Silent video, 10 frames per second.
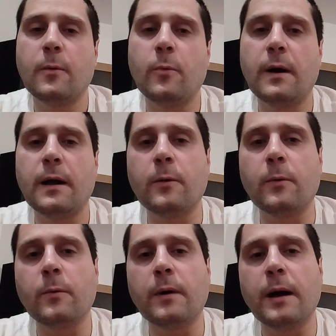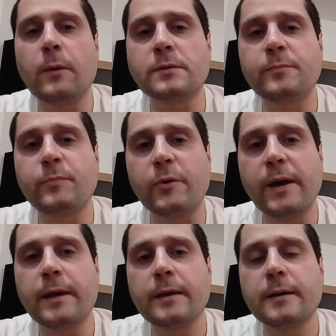while I was
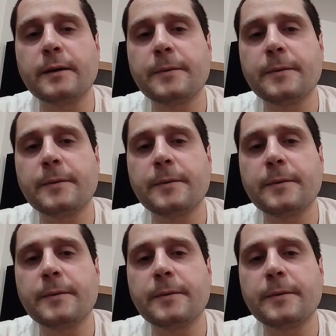praying,